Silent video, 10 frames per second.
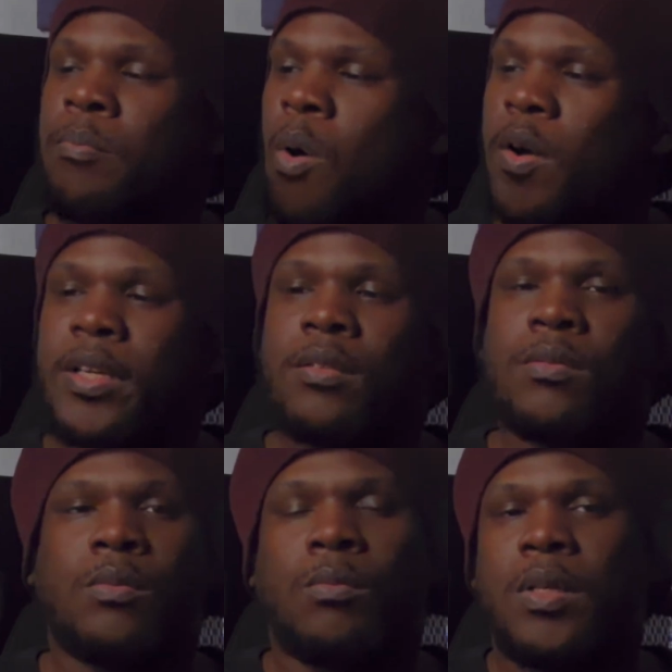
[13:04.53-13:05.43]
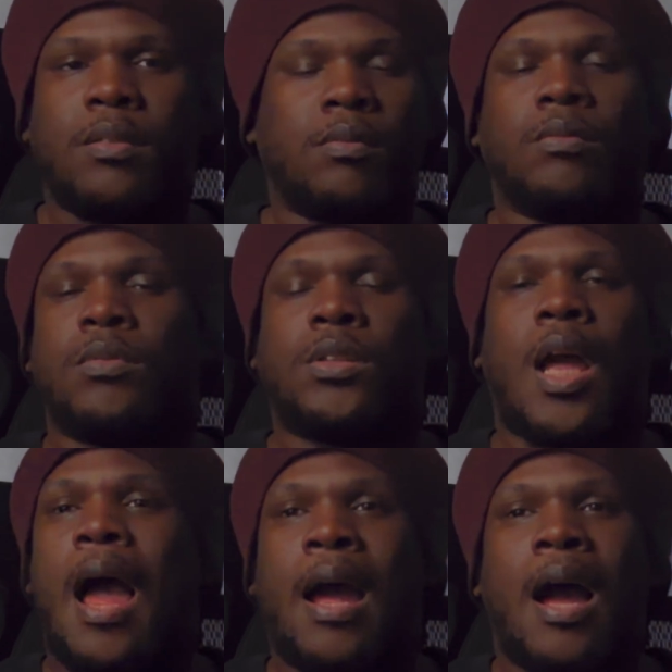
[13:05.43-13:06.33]
market went
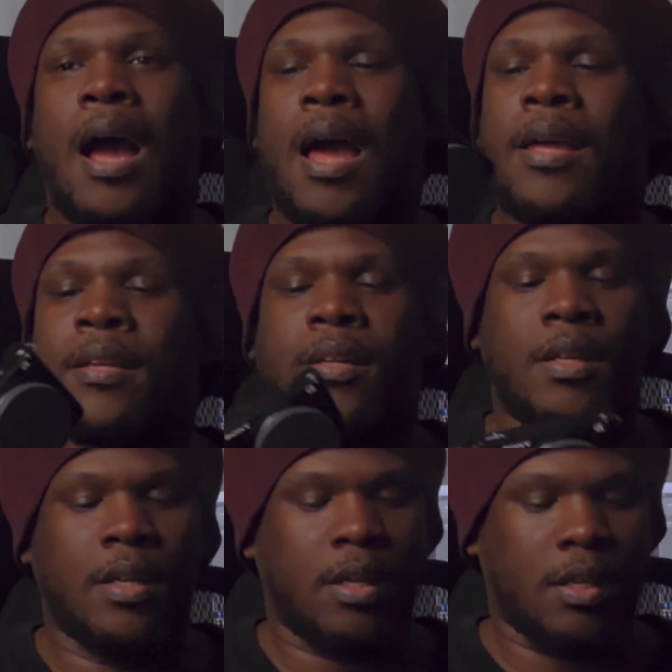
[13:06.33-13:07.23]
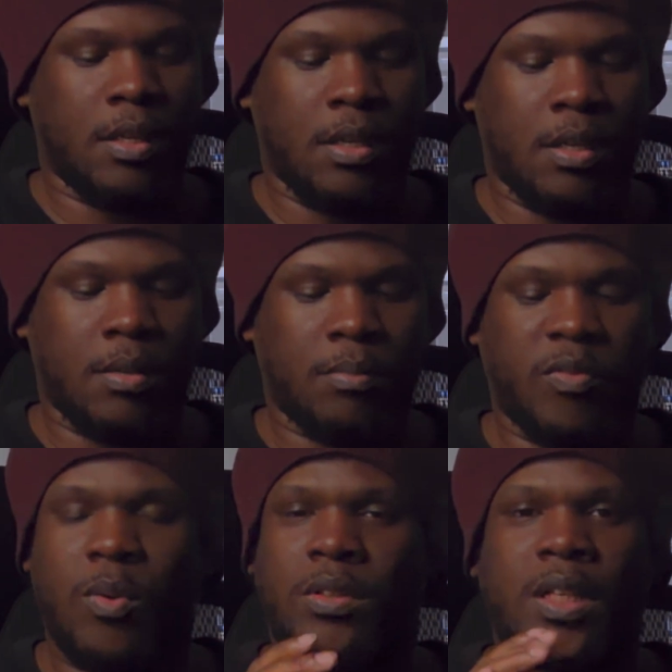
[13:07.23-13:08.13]
sky high,
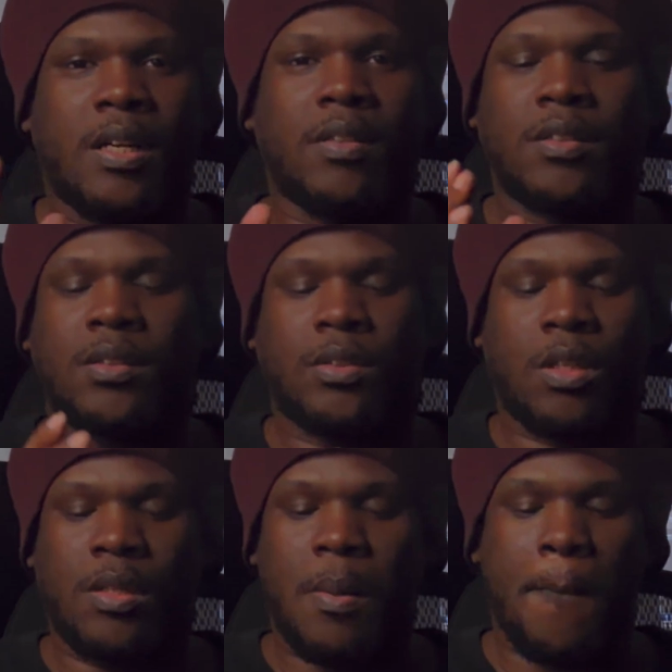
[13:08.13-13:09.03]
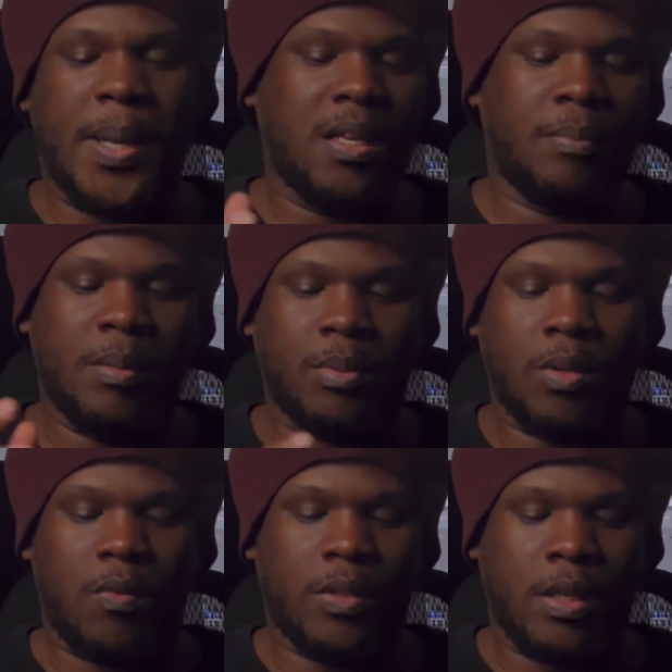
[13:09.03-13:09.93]
before terrorists started beating people
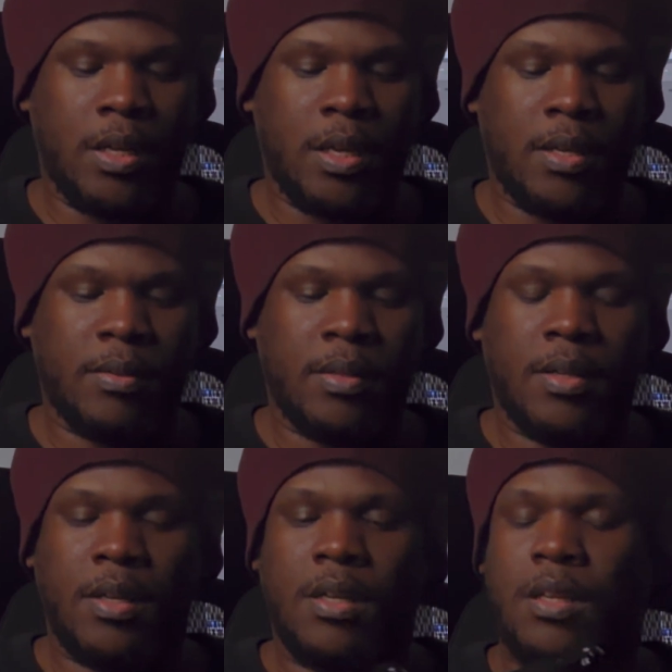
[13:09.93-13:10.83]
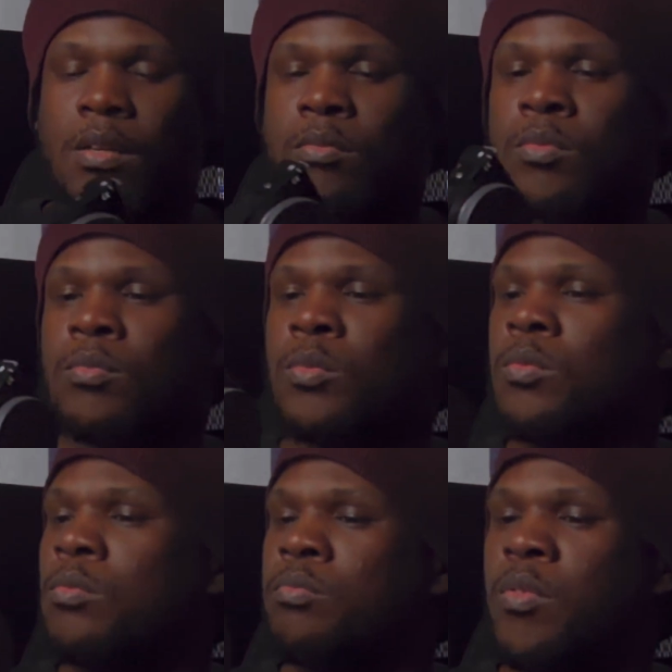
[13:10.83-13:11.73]
over the head,
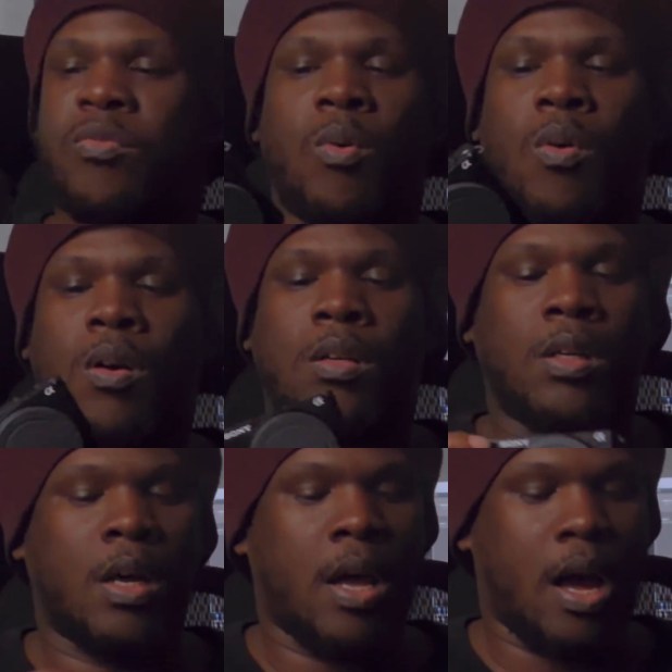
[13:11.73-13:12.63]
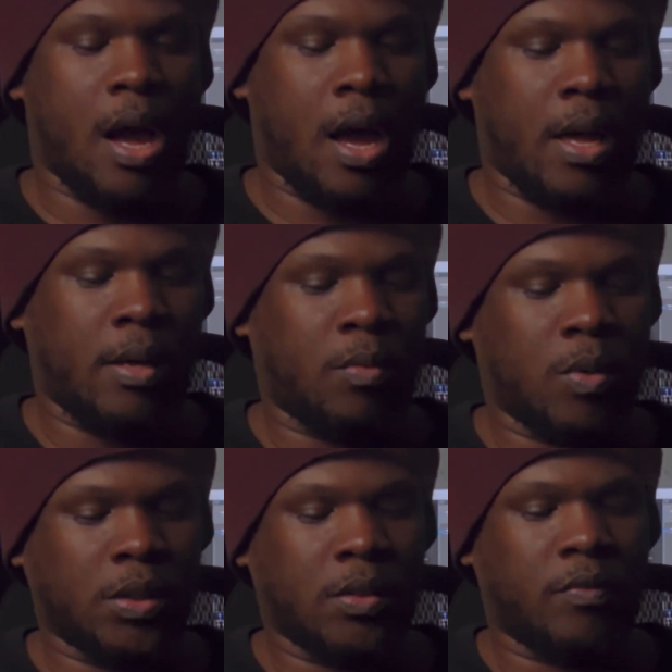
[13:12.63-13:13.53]
before I
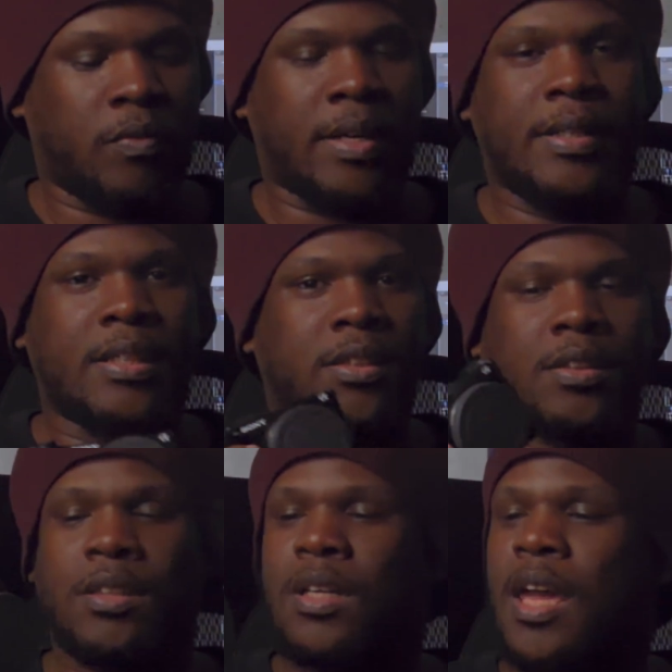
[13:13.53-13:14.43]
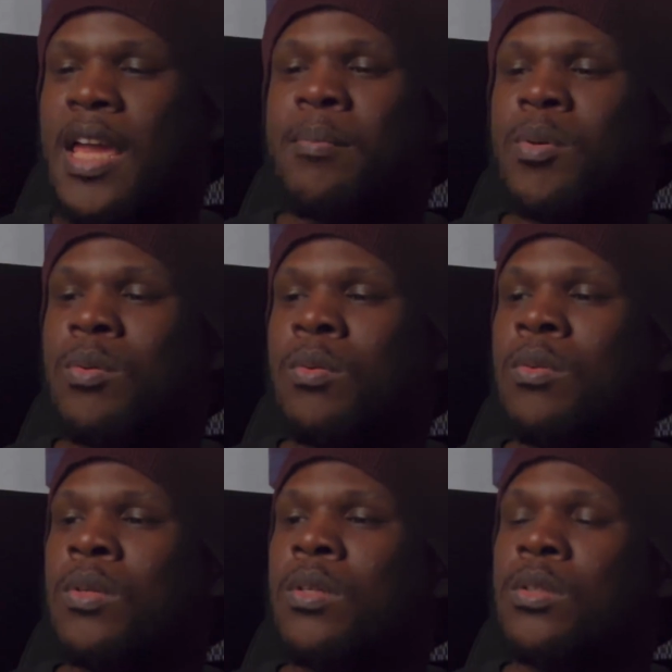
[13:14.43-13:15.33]
wasn't financially able
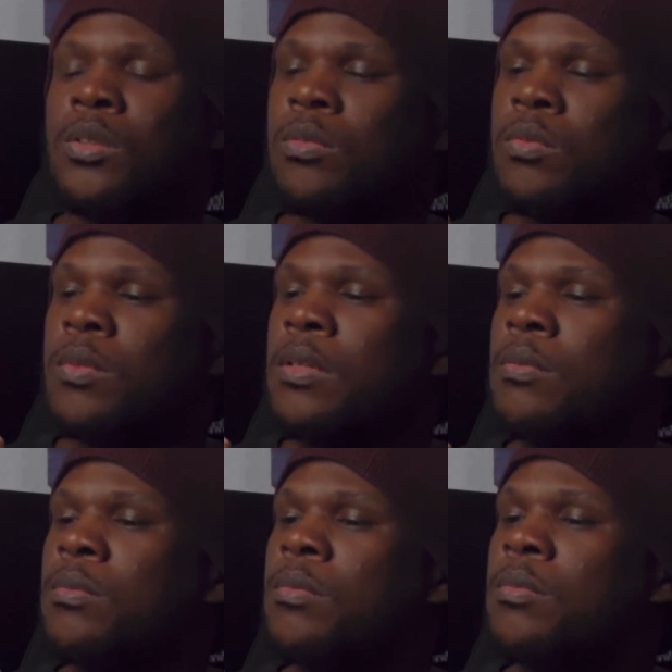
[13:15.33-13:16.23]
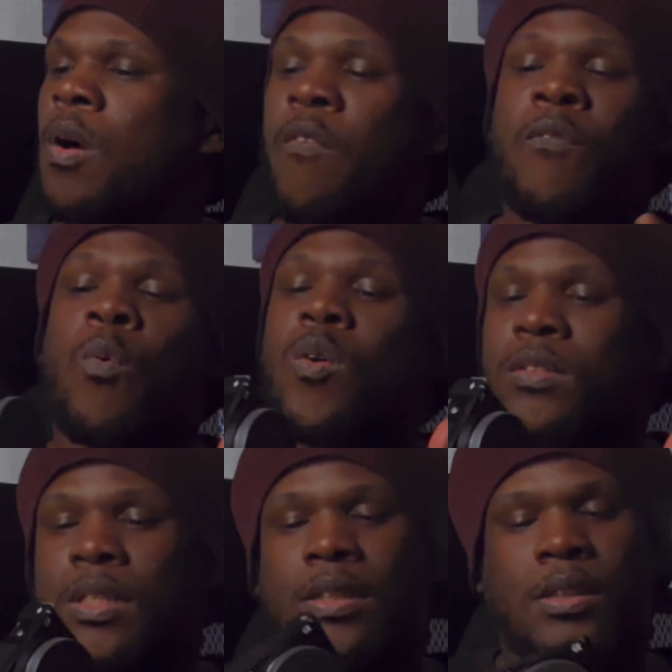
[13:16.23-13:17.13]
to afford
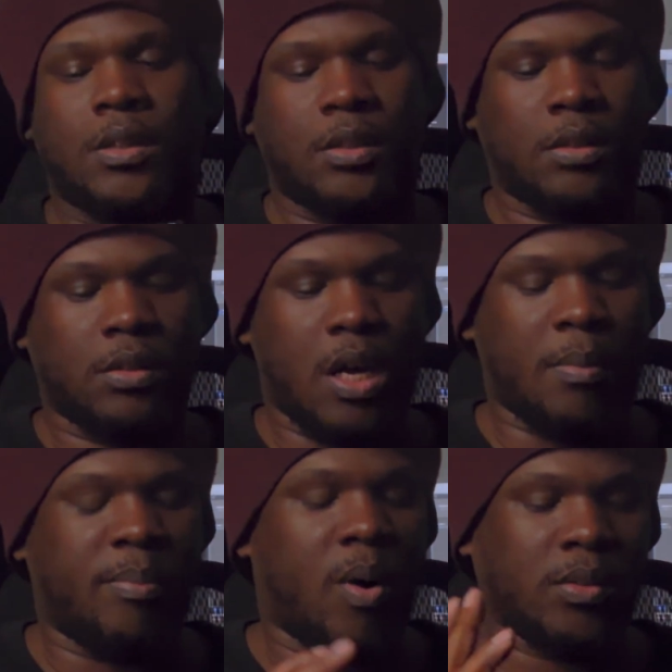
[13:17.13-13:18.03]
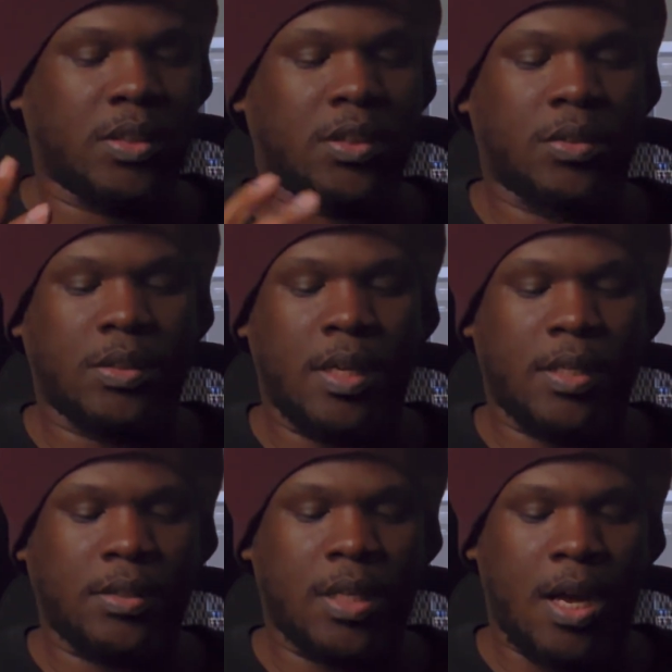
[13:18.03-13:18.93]
this. I bought this at a
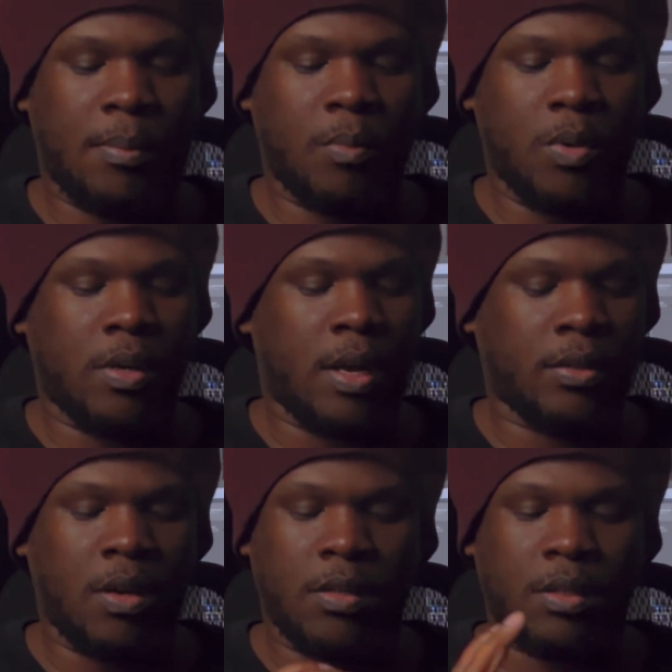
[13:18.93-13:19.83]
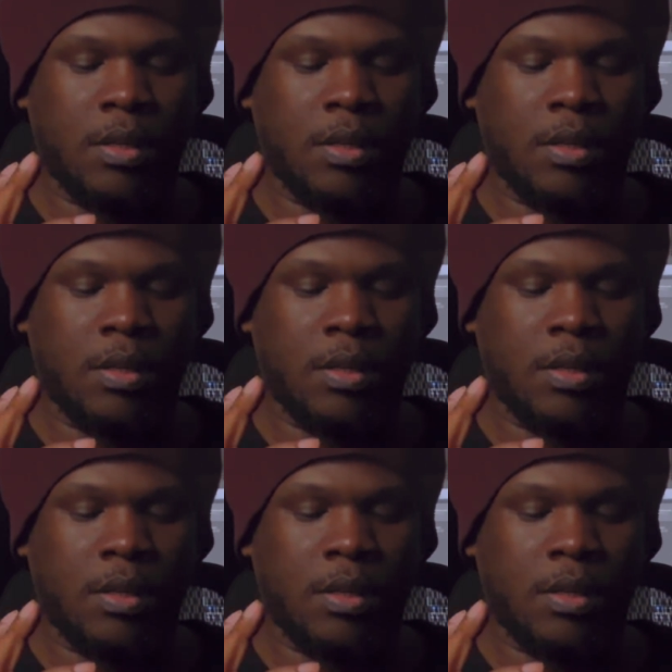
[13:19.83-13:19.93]
time where I thought